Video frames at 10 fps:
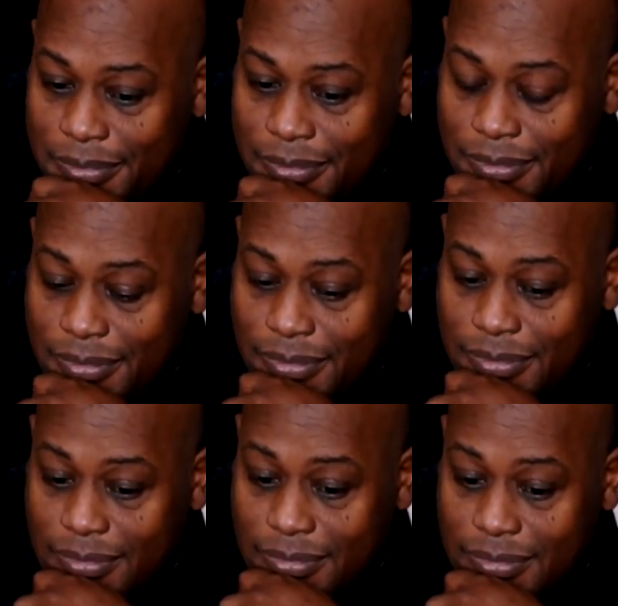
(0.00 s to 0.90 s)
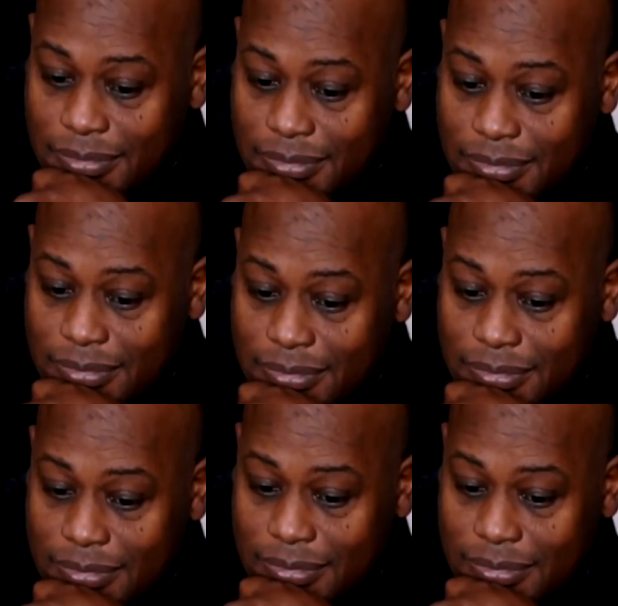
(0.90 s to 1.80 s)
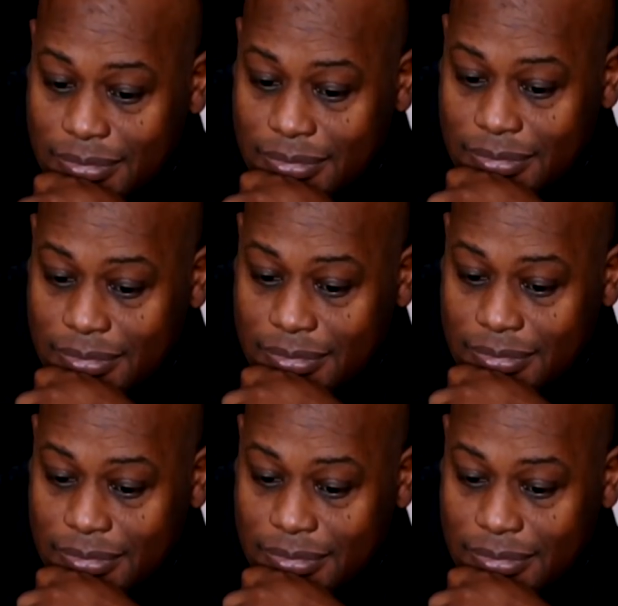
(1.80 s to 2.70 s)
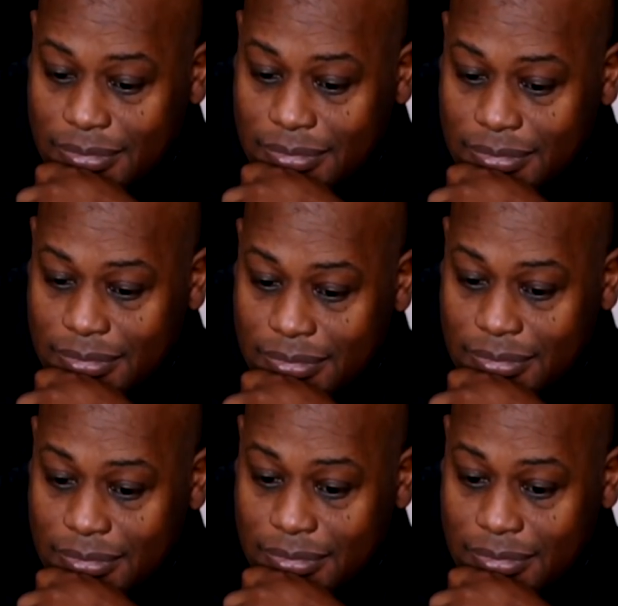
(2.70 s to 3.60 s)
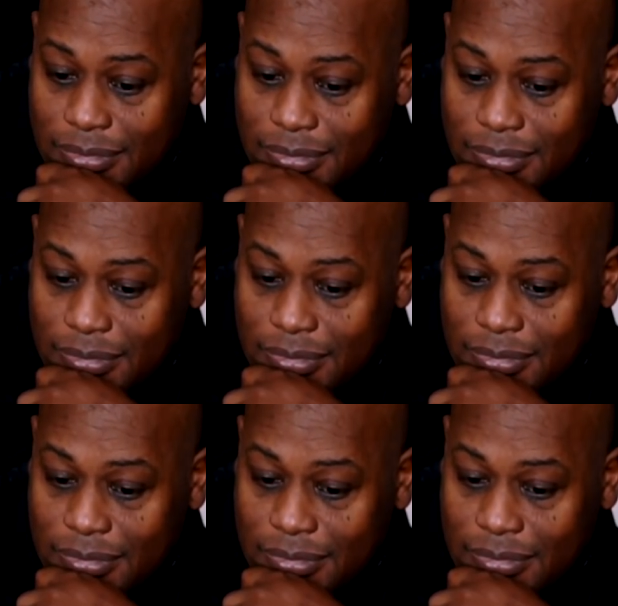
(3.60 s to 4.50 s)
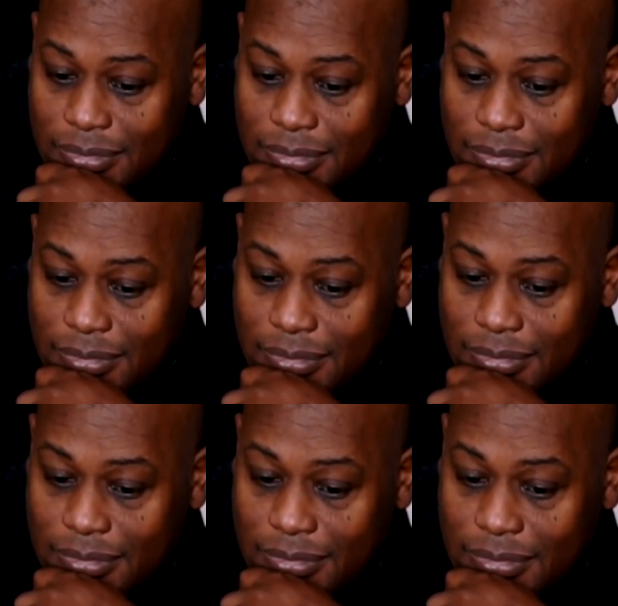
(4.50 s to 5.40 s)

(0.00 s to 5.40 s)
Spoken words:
[no speech]